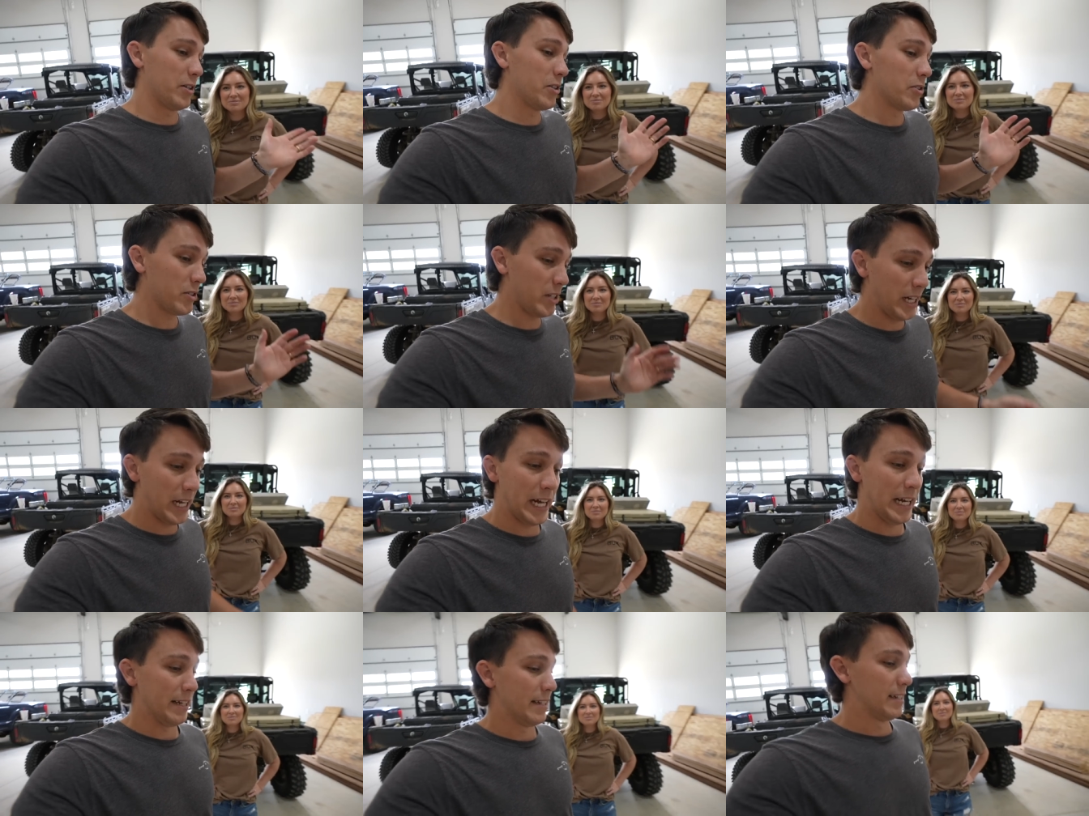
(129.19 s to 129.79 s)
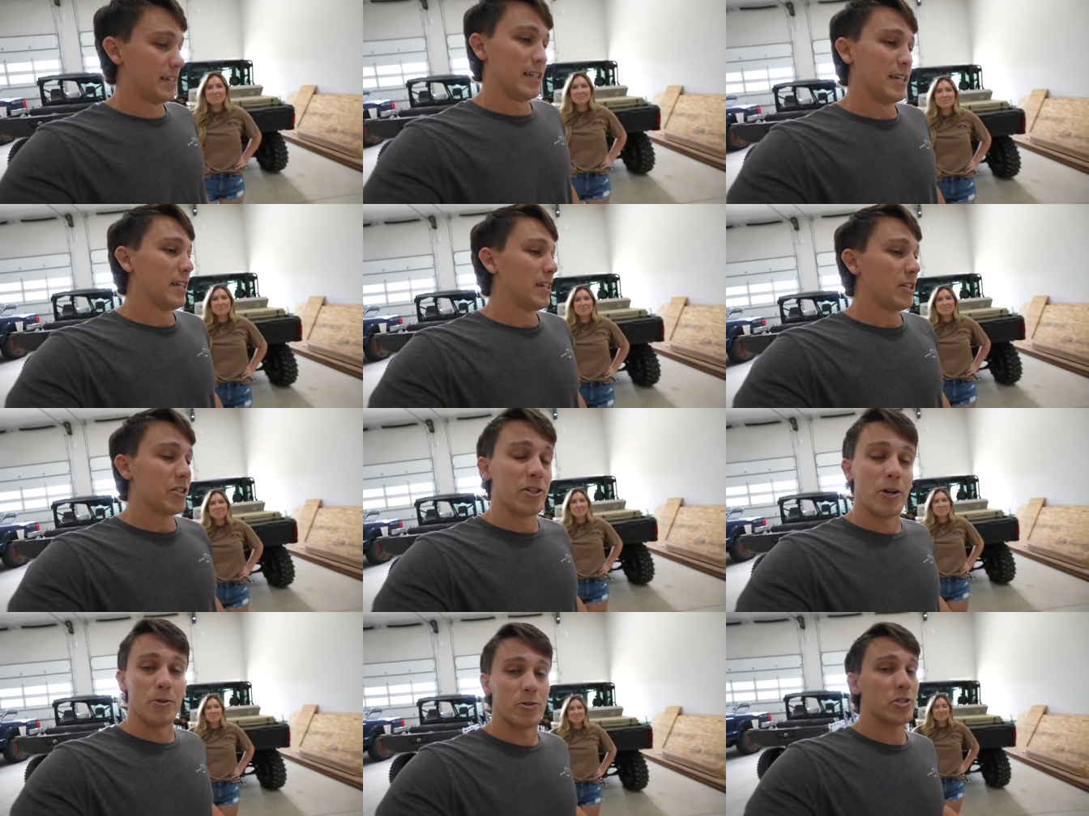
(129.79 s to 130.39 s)
Usually I
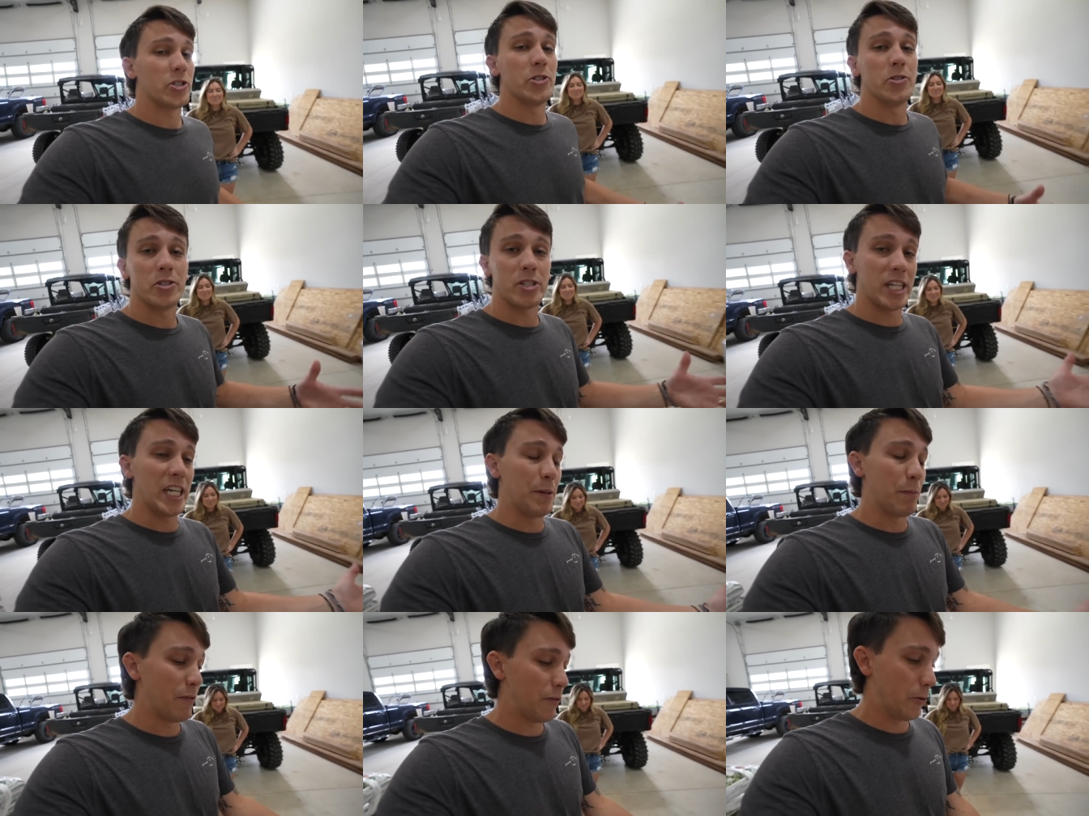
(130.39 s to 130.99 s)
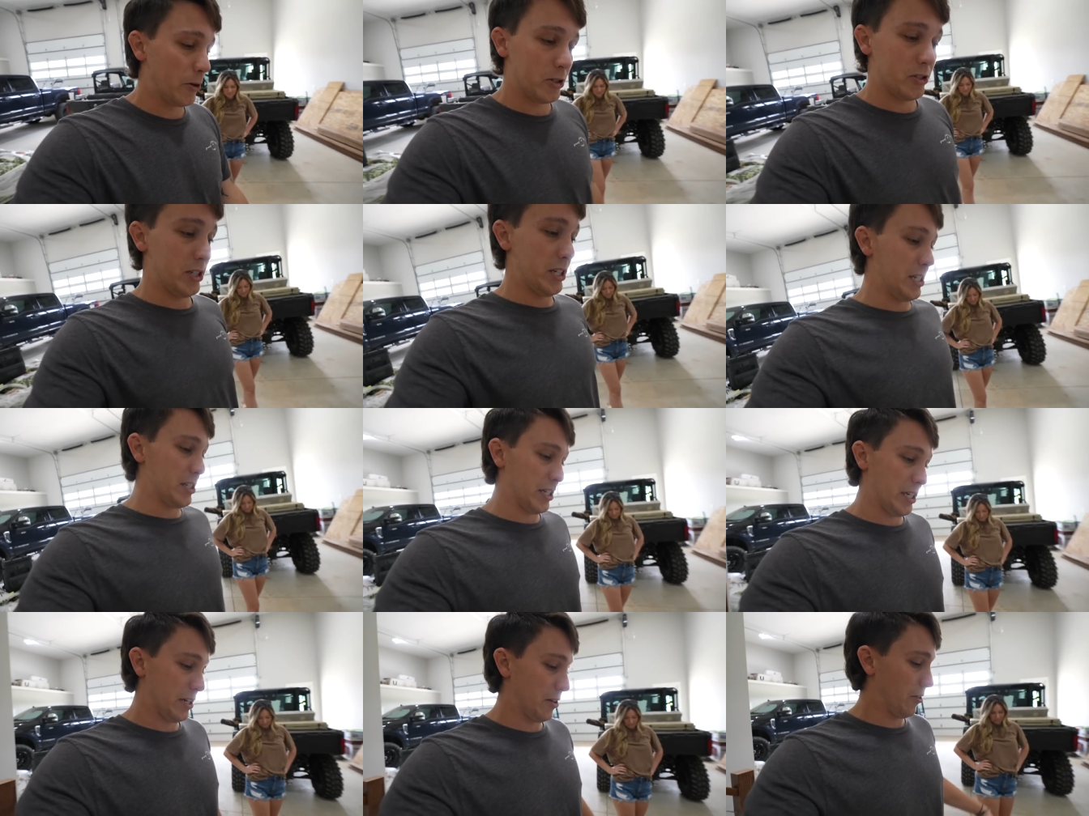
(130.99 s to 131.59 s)
don't shoot skeet before
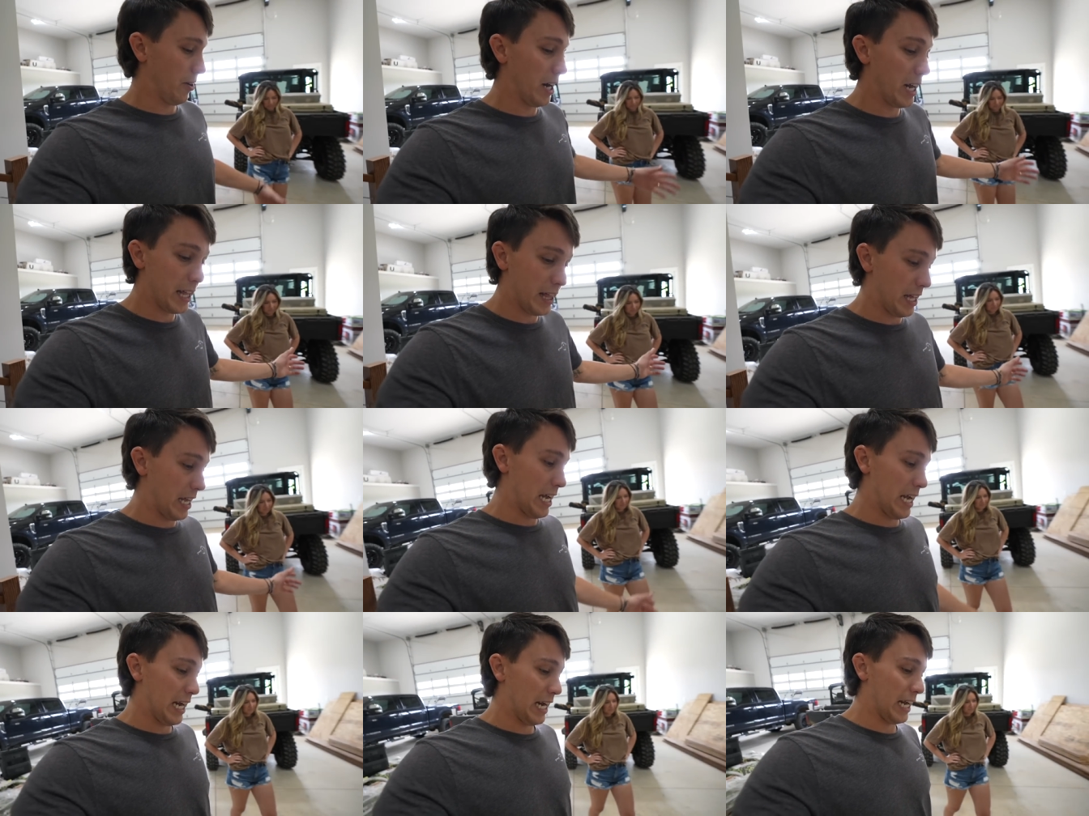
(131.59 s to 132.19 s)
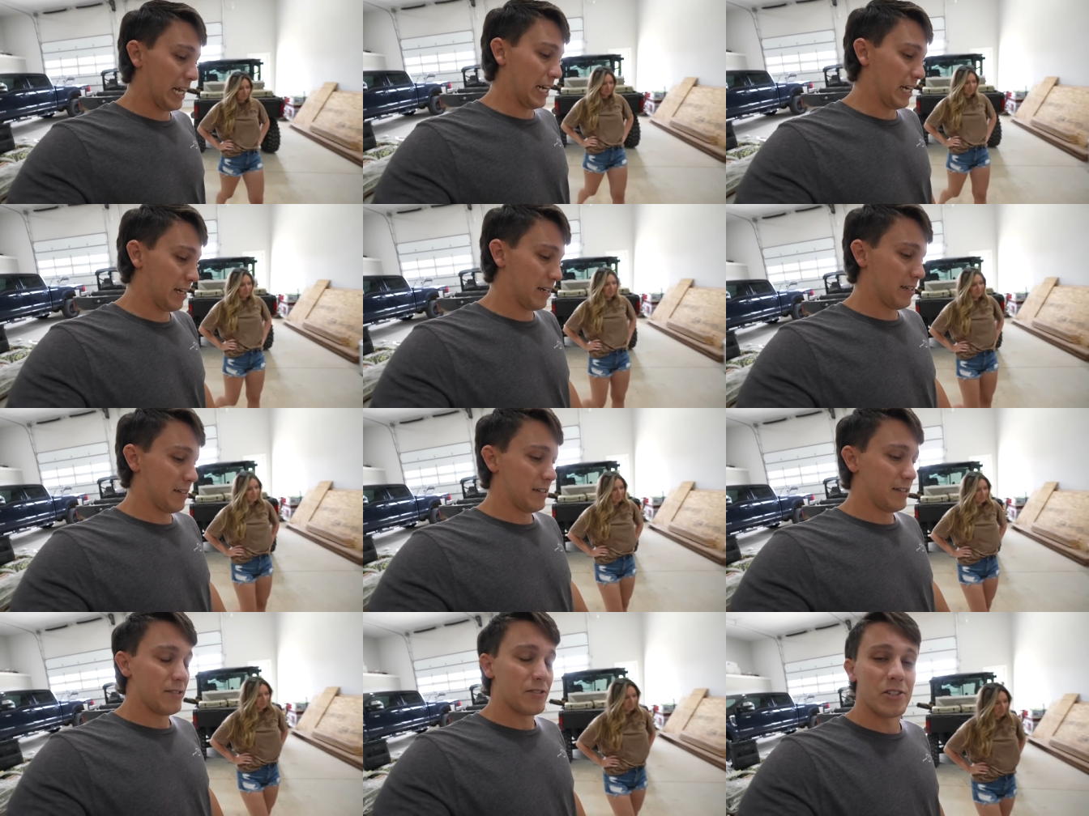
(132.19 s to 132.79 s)
season or anything and
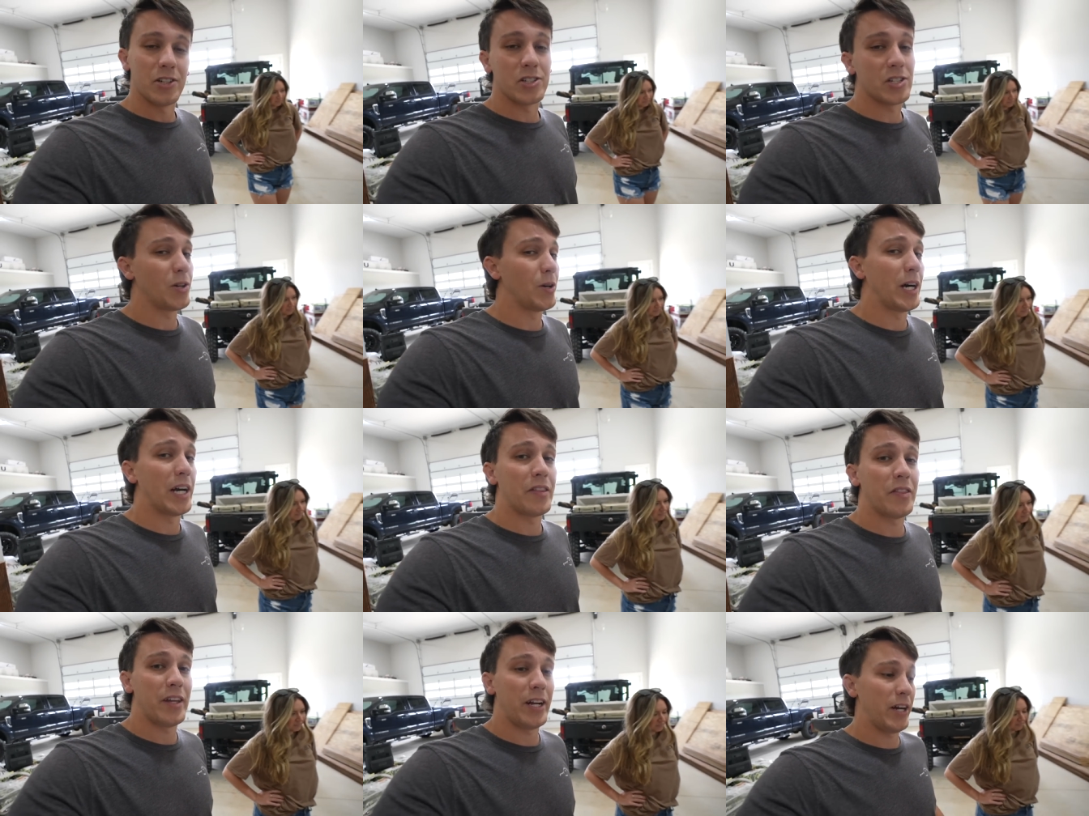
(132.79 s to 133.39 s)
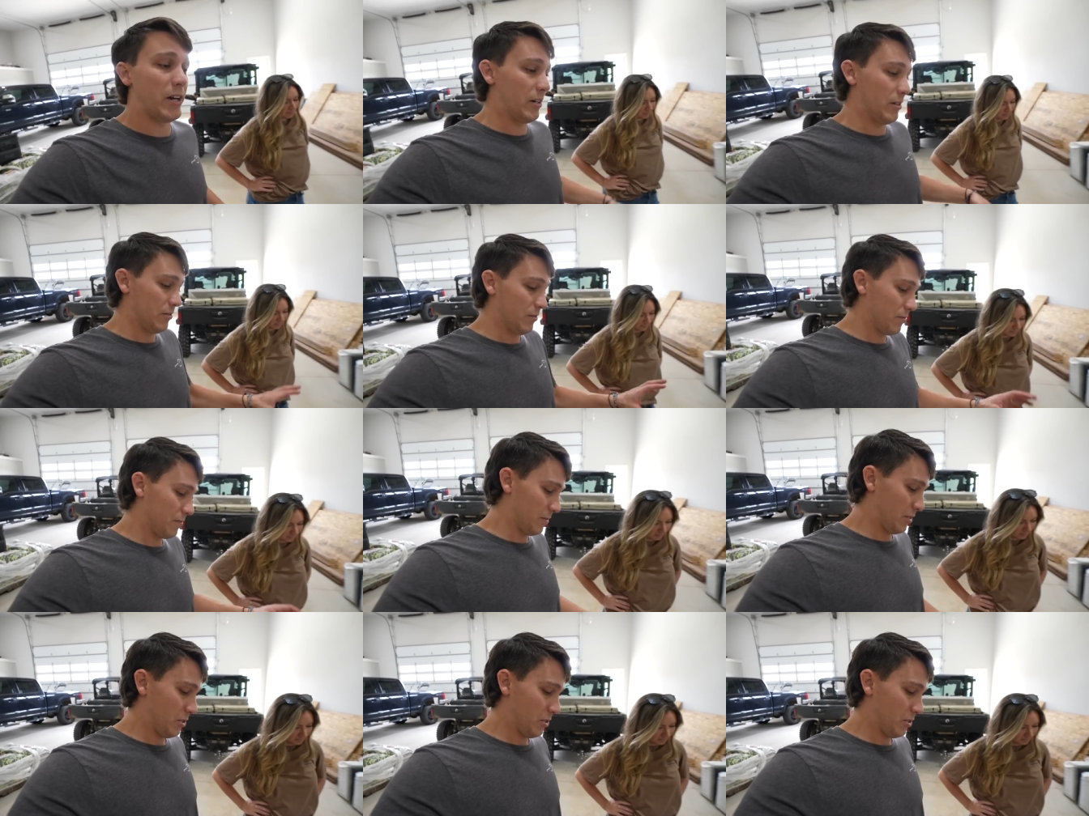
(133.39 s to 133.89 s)
just go out there and